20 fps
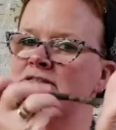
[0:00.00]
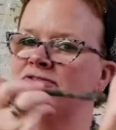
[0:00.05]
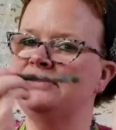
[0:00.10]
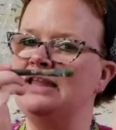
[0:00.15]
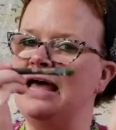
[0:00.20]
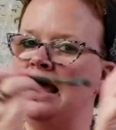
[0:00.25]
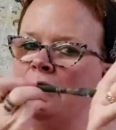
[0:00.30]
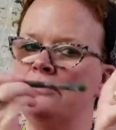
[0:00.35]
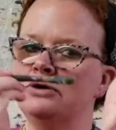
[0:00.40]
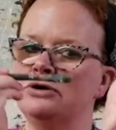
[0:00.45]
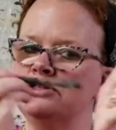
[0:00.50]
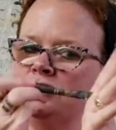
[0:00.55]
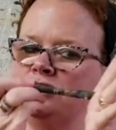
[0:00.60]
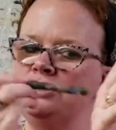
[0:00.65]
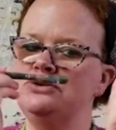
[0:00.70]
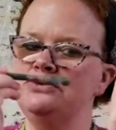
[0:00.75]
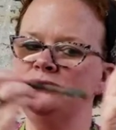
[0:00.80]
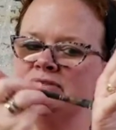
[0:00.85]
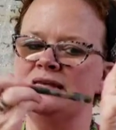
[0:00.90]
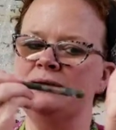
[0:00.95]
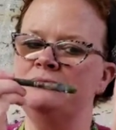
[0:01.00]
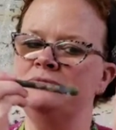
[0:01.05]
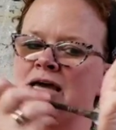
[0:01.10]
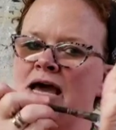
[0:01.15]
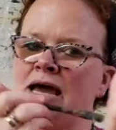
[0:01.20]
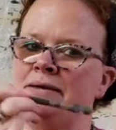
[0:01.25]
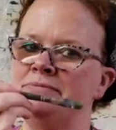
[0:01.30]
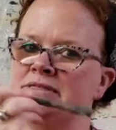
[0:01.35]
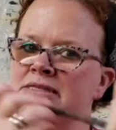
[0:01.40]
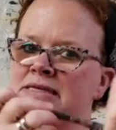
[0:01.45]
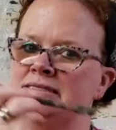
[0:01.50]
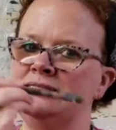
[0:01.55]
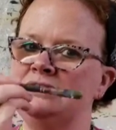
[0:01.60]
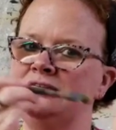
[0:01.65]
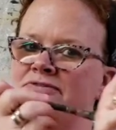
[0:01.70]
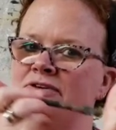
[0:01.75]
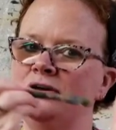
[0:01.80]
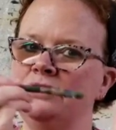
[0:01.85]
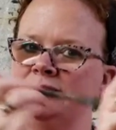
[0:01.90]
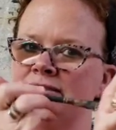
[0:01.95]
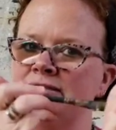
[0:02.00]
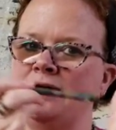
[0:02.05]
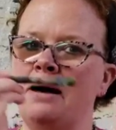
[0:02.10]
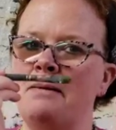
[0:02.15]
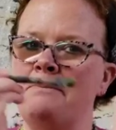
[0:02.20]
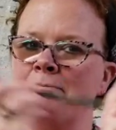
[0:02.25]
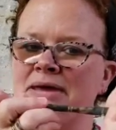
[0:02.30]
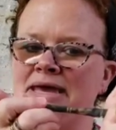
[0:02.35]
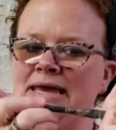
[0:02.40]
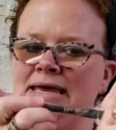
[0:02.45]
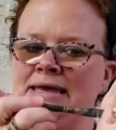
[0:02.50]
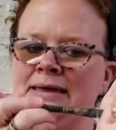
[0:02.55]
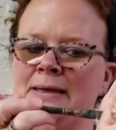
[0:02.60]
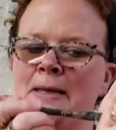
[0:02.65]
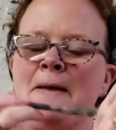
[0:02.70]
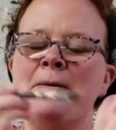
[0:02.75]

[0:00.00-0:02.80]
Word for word: is flowers too sometimes because he's very stompy.